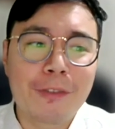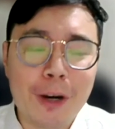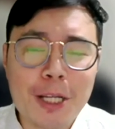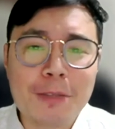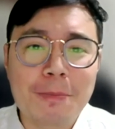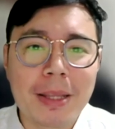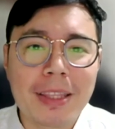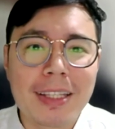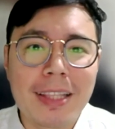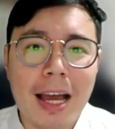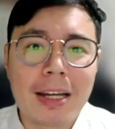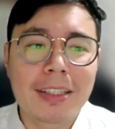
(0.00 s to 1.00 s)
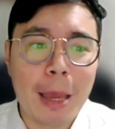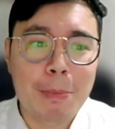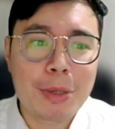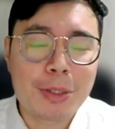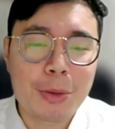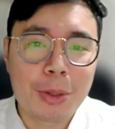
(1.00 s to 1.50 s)
first Bantay Dagat
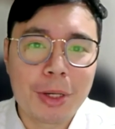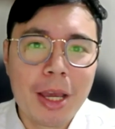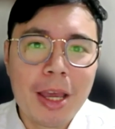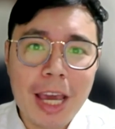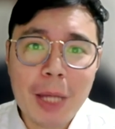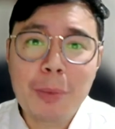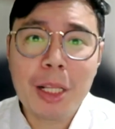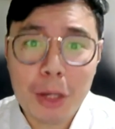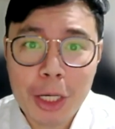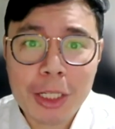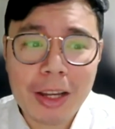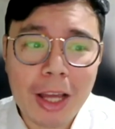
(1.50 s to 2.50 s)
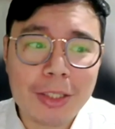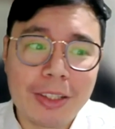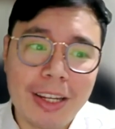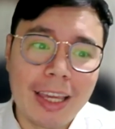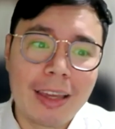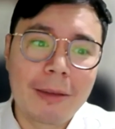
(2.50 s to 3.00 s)
episode, and we learned a lot
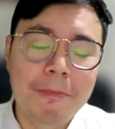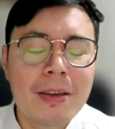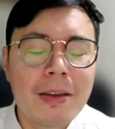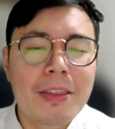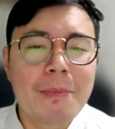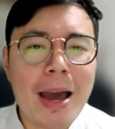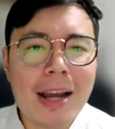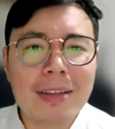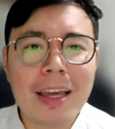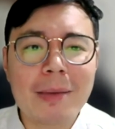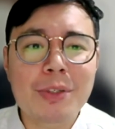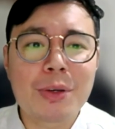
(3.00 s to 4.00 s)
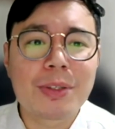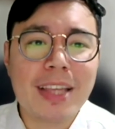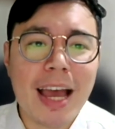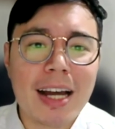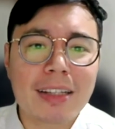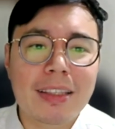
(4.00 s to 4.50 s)
today. The Maritime Zones
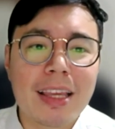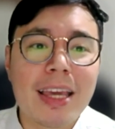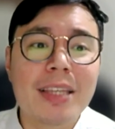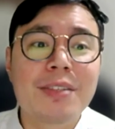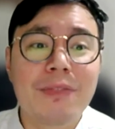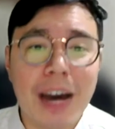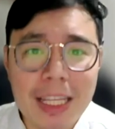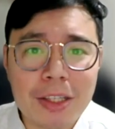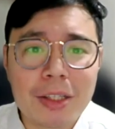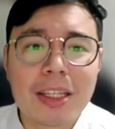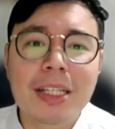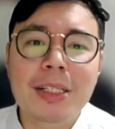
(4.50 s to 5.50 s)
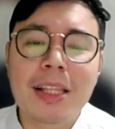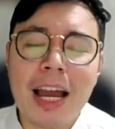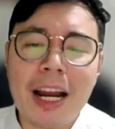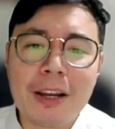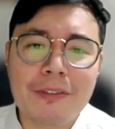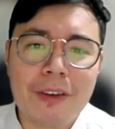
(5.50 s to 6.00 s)
Act is vital in
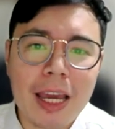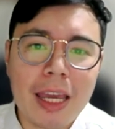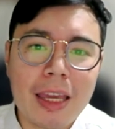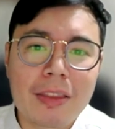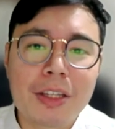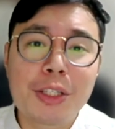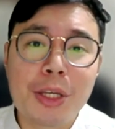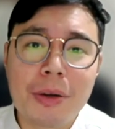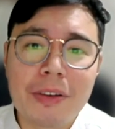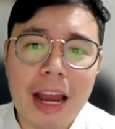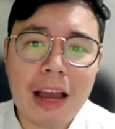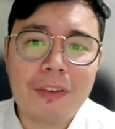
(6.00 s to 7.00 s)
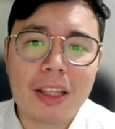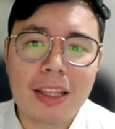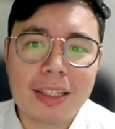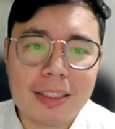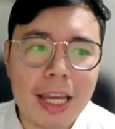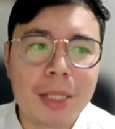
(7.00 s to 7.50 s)
clarifying the geographical
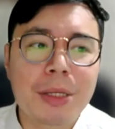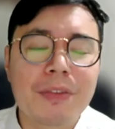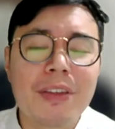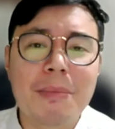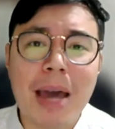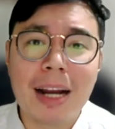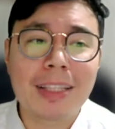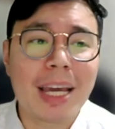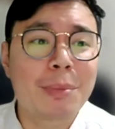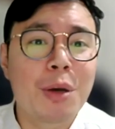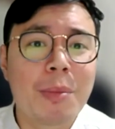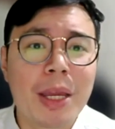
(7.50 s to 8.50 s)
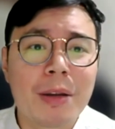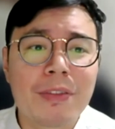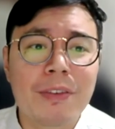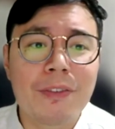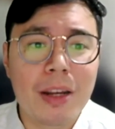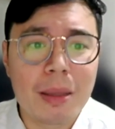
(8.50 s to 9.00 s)
extent of the maritime domain of the
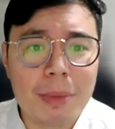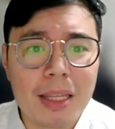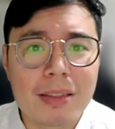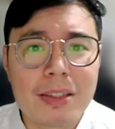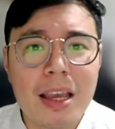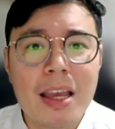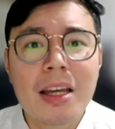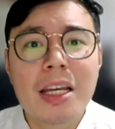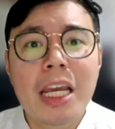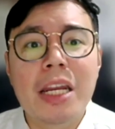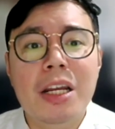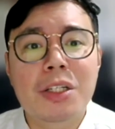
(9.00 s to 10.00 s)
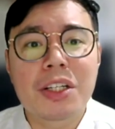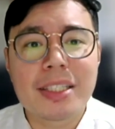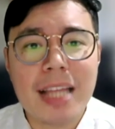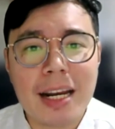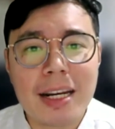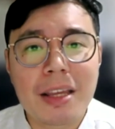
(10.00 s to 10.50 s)
Philippines, in
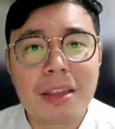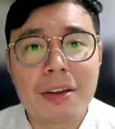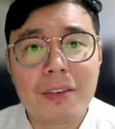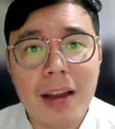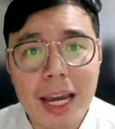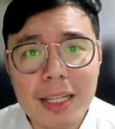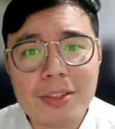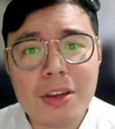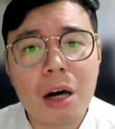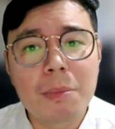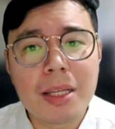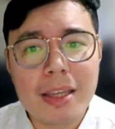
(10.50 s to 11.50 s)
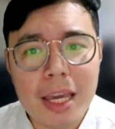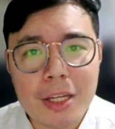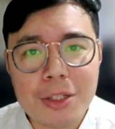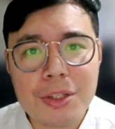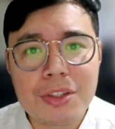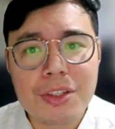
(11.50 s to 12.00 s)
understanding the rights,
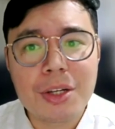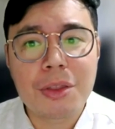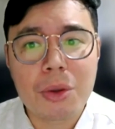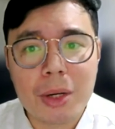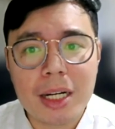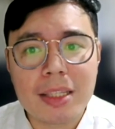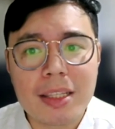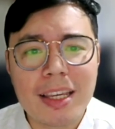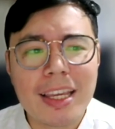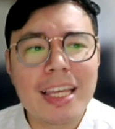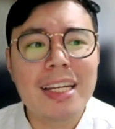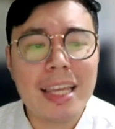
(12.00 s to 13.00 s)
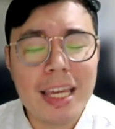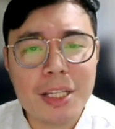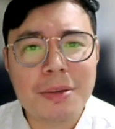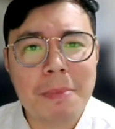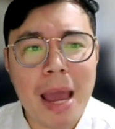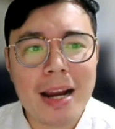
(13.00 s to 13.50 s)
obligations, and authority in
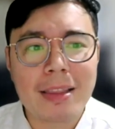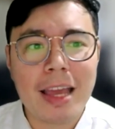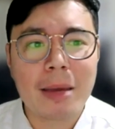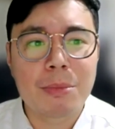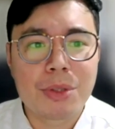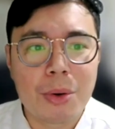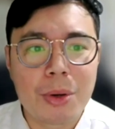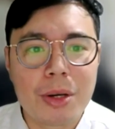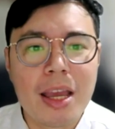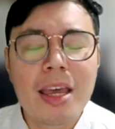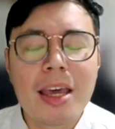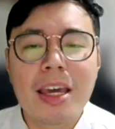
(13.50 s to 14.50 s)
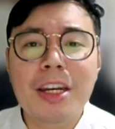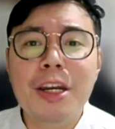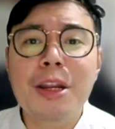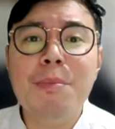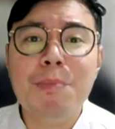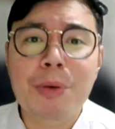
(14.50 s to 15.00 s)
each maritime zone, and in
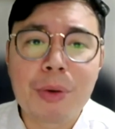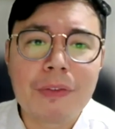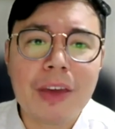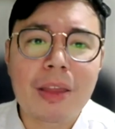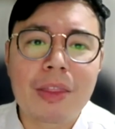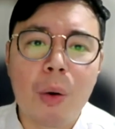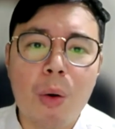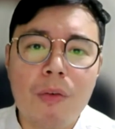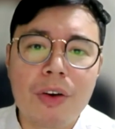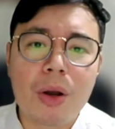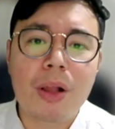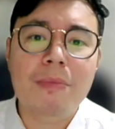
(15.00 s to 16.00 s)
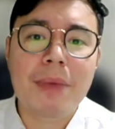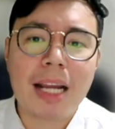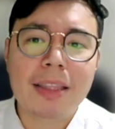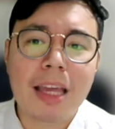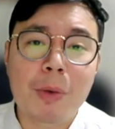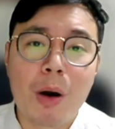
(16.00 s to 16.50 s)
improving the overall
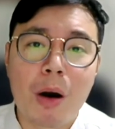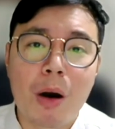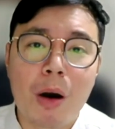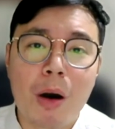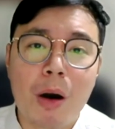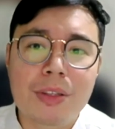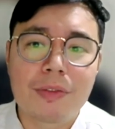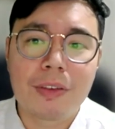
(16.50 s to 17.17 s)
maritime governance of the